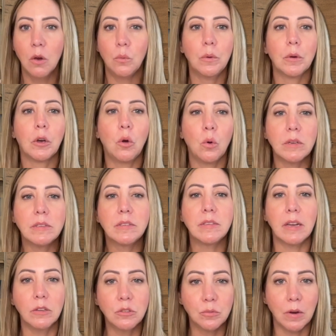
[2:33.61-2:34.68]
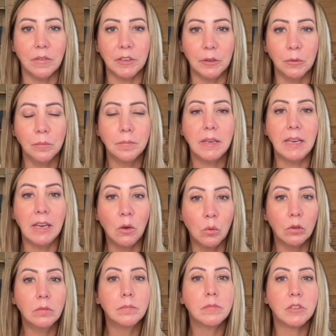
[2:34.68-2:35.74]
We record sales revenue
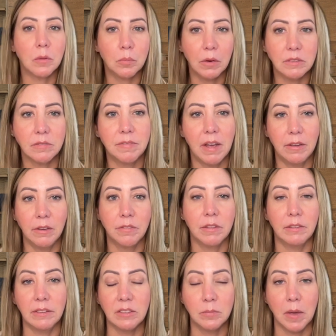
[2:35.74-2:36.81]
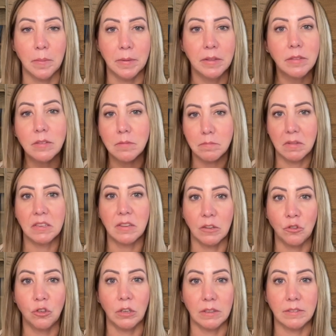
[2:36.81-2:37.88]
equal to the present value of the lease payments,
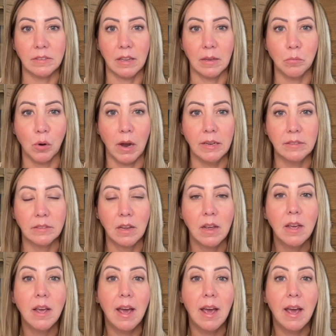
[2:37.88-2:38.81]
essentially the selling price,